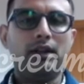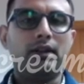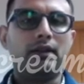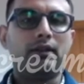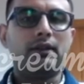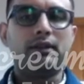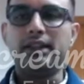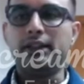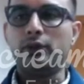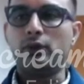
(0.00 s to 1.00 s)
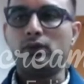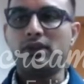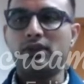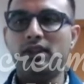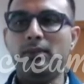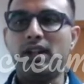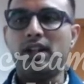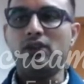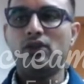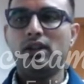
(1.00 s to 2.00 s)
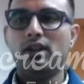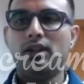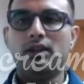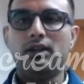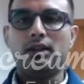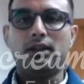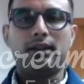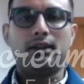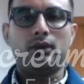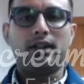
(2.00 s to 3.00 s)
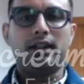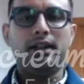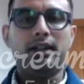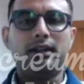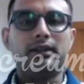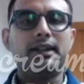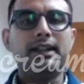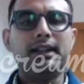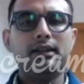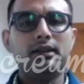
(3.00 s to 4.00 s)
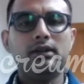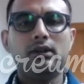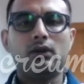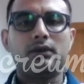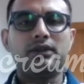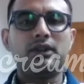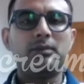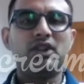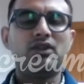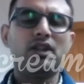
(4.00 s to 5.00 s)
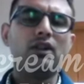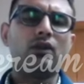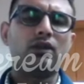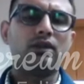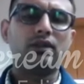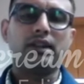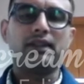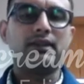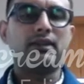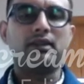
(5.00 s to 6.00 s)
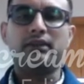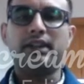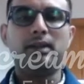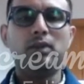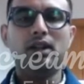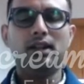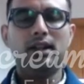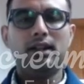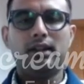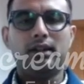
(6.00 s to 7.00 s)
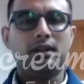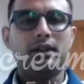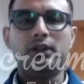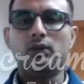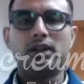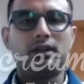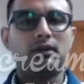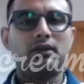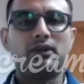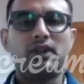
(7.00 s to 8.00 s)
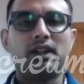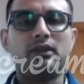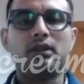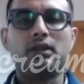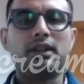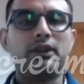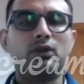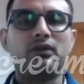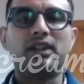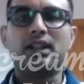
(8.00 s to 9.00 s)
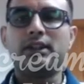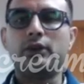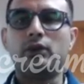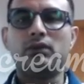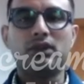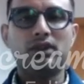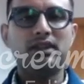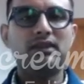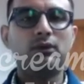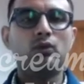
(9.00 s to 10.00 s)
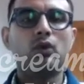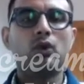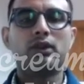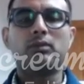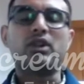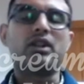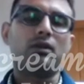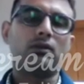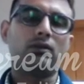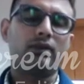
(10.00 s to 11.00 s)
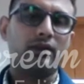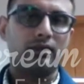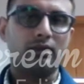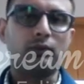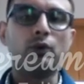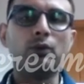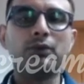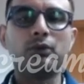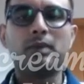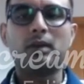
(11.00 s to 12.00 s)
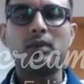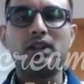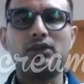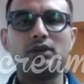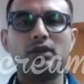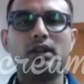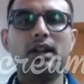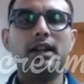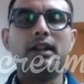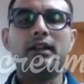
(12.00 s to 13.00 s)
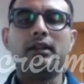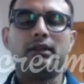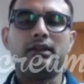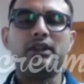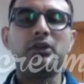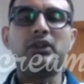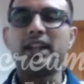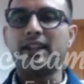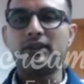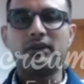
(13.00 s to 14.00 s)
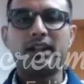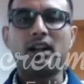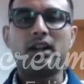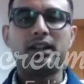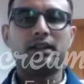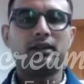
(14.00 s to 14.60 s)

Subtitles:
the university page, okay, the link of this PhD call is available. You can check the list of Italian universities if you want, but also there's some groups who publish the details regarding